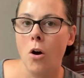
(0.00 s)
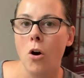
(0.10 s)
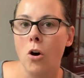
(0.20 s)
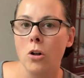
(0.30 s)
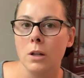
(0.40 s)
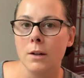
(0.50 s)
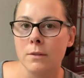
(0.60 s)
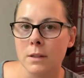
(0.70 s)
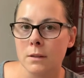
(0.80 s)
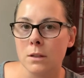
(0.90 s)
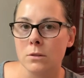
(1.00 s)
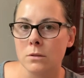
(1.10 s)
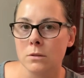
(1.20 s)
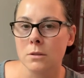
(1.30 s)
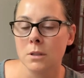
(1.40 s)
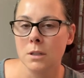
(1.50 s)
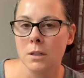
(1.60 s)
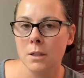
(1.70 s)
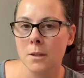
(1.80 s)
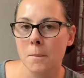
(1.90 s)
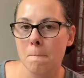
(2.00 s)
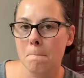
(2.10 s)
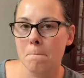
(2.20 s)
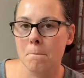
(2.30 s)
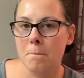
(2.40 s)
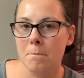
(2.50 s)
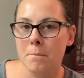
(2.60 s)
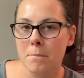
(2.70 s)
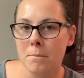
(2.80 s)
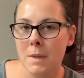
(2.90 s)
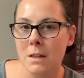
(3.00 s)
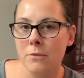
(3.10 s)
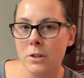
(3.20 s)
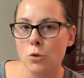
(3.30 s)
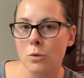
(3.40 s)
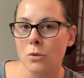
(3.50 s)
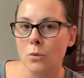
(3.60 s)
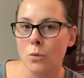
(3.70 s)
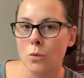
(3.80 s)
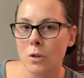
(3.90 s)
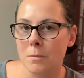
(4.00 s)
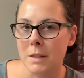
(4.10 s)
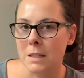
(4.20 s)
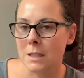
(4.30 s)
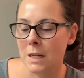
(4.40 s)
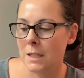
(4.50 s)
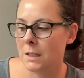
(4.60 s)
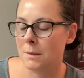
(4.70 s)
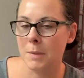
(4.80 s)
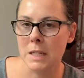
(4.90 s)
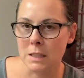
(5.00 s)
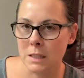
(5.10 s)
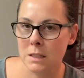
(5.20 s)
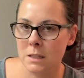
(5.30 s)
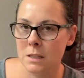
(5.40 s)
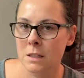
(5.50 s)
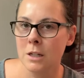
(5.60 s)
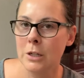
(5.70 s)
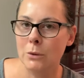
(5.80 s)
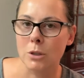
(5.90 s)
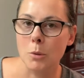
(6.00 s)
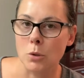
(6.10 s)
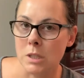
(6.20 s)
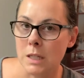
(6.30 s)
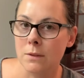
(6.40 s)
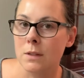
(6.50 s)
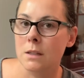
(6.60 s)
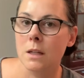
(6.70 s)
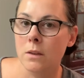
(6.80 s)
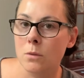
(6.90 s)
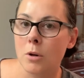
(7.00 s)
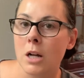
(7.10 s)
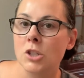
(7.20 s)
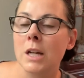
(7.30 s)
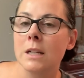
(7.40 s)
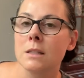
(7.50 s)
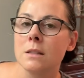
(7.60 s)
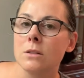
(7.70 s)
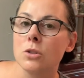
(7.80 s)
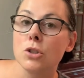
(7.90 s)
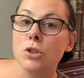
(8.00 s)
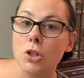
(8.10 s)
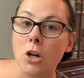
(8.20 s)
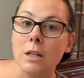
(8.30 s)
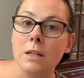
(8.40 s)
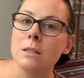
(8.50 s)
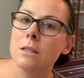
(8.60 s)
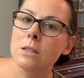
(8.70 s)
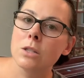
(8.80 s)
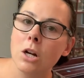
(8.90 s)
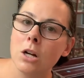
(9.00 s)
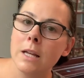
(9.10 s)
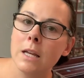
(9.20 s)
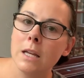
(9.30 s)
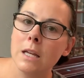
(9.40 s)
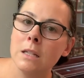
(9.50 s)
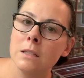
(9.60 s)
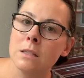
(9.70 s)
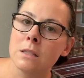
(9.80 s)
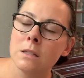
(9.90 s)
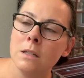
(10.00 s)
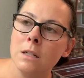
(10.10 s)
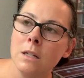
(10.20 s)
all of the little individual ornament sized pieces or motifs in the projects started, because the starting is